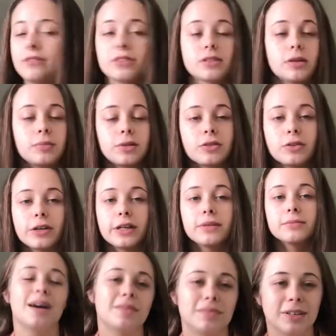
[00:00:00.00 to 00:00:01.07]
it's going to be great.
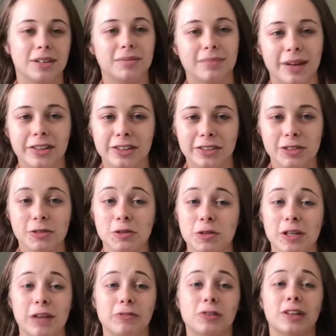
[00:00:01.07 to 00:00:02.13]
But Merry Christmas
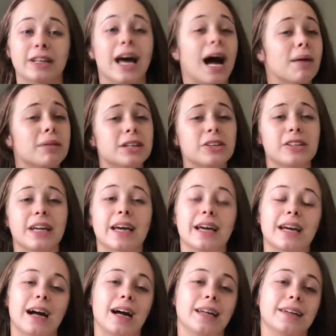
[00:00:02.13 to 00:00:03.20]
everyone, Happy New Year,
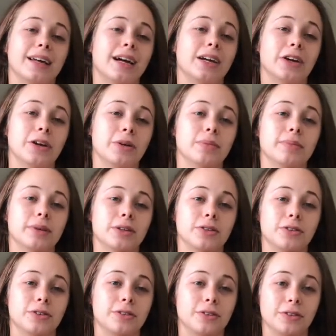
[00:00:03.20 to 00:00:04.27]
and I hope
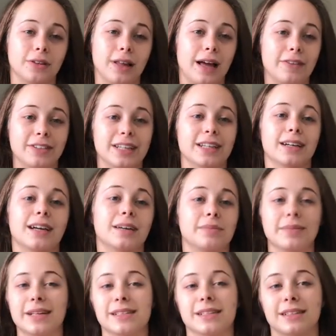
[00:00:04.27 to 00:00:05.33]
you're all having an
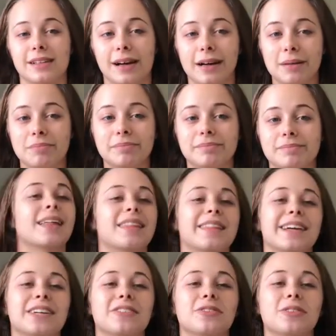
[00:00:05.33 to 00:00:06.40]
amazing time.
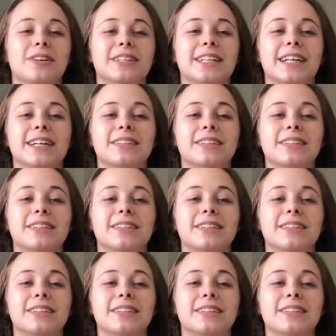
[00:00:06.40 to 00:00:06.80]
Thank you for watching.